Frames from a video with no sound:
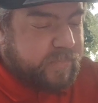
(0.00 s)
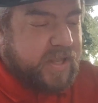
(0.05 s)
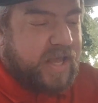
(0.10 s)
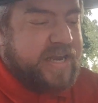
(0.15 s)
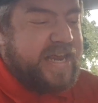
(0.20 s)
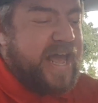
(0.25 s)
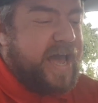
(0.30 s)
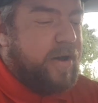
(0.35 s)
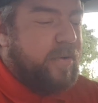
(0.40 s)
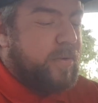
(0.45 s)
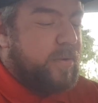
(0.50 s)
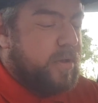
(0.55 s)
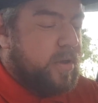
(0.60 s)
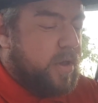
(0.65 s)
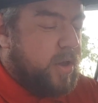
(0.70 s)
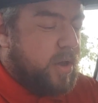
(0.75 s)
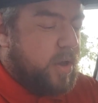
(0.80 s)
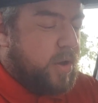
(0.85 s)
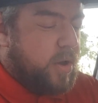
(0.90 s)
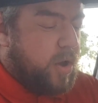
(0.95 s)
Now,
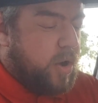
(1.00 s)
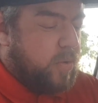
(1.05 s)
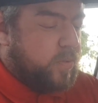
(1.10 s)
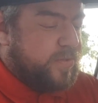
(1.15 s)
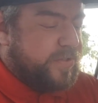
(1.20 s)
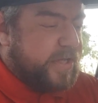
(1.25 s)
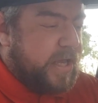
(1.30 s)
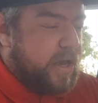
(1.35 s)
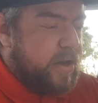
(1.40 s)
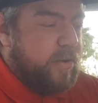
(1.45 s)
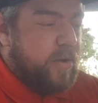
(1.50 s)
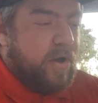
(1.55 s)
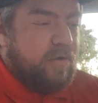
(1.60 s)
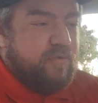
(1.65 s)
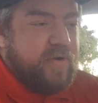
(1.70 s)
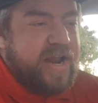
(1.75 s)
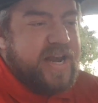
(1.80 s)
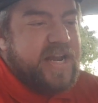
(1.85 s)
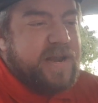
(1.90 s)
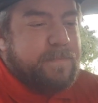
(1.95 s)
also,
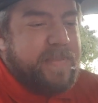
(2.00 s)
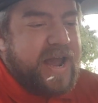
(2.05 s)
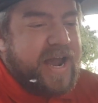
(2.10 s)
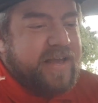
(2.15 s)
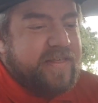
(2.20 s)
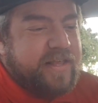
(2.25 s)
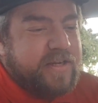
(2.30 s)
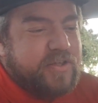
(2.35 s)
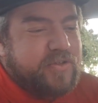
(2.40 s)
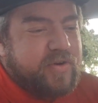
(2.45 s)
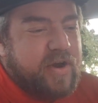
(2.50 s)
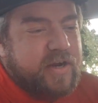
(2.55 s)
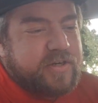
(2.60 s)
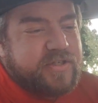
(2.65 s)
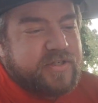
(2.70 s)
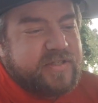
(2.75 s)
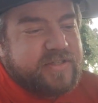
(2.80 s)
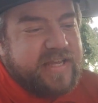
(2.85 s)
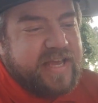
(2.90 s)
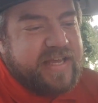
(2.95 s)
reading the back of the
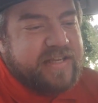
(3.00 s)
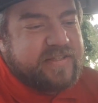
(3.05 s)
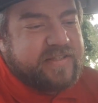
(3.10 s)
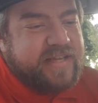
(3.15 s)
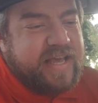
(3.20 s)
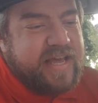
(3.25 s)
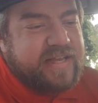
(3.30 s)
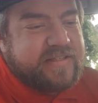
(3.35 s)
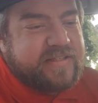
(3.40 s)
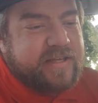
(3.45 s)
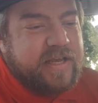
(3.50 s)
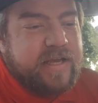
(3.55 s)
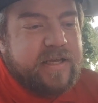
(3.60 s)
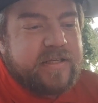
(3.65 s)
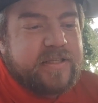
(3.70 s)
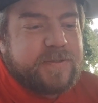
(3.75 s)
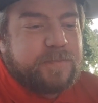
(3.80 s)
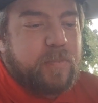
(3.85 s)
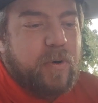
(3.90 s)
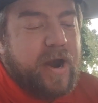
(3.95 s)
instructions, it says
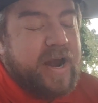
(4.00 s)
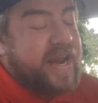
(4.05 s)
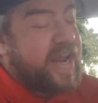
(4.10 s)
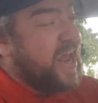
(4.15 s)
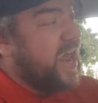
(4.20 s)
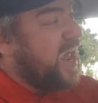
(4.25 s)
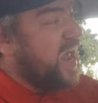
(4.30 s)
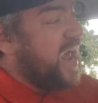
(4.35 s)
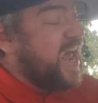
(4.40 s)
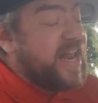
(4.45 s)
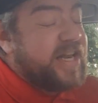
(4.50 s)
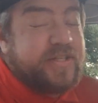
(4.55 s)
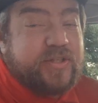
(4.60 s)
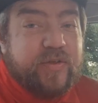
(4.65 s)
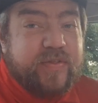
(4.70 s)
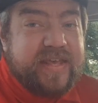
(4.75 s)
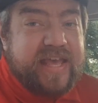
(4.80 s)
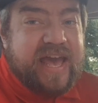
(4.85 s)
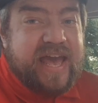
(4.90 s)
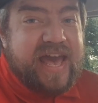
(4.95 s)
spray into
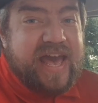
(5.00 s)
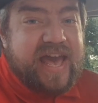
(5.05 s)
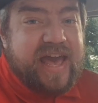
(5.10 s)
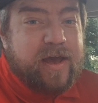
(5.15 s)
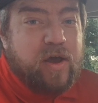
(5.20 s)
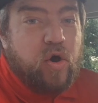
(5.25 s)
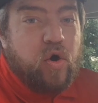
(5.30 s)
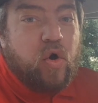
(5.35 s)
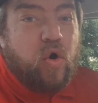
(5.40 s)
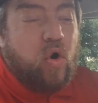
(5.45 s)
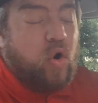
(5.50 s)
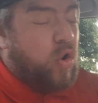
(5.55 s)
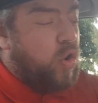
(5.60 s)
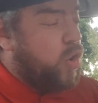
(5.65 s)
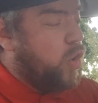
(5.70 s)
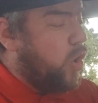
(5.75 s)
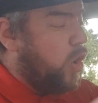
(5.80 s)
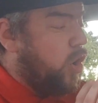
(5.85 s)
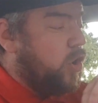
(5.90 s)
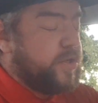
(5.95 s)
the air
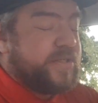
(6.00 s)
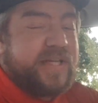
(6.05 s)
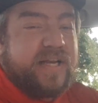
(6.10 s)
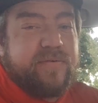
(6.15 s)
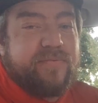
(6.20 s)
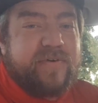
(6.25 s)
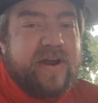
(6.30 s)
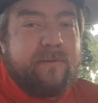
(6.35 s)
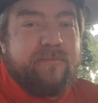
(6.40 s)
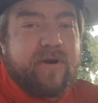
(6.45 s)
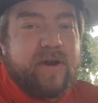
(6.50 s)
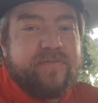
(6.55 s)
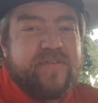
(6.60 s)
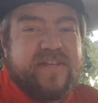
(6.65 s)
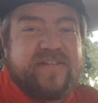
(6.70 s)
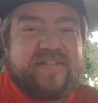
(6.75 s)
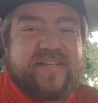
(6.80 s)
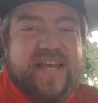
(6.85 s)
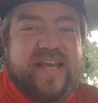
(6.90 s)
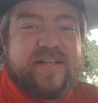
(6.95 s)
or onto the fabric of your
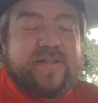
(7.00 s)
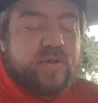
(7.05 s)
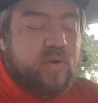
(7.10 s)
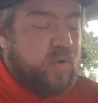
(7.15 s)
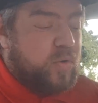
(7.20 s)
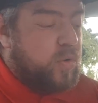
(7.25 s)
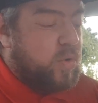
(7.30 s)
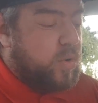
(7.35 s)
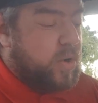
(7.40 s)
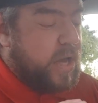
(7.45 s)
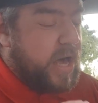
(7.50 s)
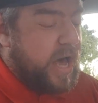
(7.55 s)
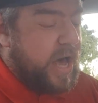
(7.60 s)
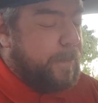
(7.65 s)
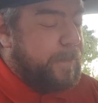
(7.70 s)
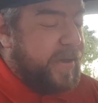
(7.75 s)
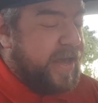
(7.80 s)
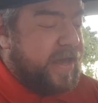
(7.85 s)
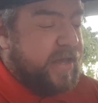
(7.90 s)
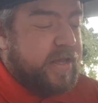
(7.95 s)
seats or
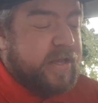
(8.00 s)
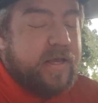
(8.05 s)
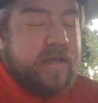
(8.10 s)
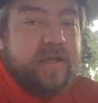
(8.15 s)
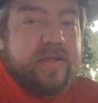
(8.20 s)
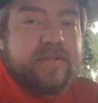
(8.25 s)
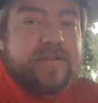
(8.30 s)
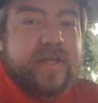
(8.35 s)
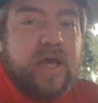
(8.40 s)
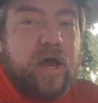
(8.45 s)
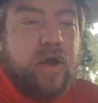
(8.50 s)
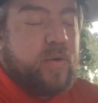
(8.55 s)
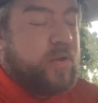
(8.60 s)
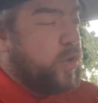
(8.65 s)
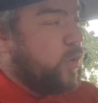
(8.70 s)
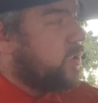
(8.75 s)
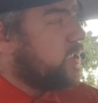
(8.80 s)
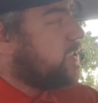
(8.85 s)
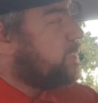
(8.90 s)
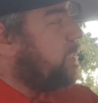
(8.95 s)
carpet. So
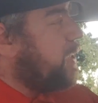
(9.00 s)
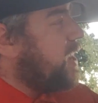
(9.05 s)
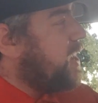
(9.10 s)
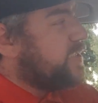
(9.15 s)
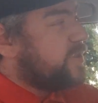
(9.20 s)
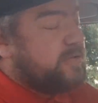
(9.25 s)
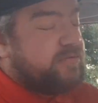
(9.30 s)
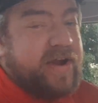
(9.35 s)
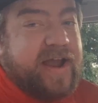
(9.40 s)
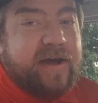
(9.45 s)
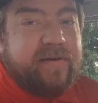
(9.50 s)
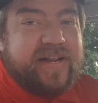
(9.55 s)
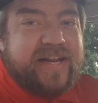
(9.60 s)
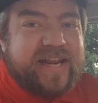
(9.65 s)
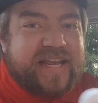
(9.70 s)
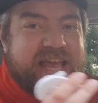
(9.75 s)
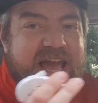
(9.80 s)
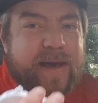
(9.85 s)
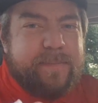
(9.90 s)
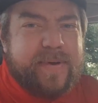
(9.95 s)
you can spray this around in
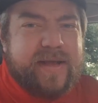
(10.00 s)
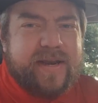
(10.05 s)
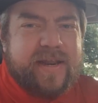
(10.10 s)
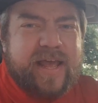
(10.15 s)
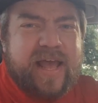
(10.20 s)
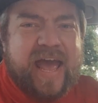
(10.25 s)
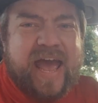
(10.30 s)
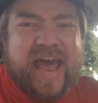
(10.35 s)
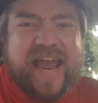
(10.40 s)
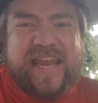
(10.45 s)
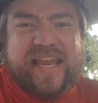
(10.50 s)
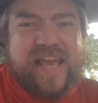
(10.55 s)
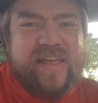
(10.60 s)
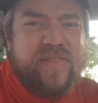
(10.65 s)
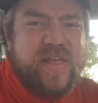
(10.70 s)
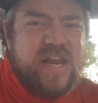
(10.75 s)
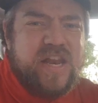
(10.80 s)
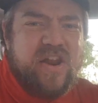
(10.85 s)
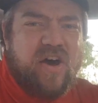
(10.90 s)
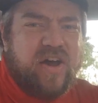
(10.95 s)
the cabin and get
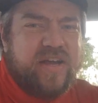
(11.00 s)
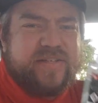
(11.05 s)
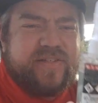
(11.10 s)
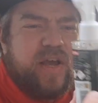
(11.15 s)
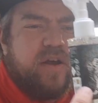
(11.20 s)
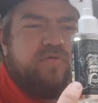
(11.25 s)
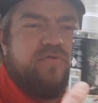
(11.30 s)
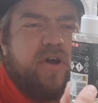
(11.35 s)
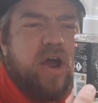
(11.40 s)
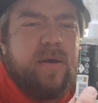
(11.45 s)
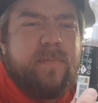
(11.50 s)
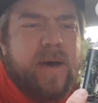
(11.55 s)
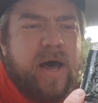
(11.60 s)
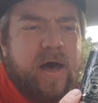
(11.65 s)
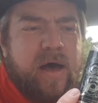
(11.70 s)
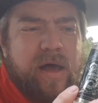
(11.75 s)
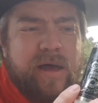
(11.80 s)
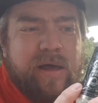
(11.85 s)
the nice aroma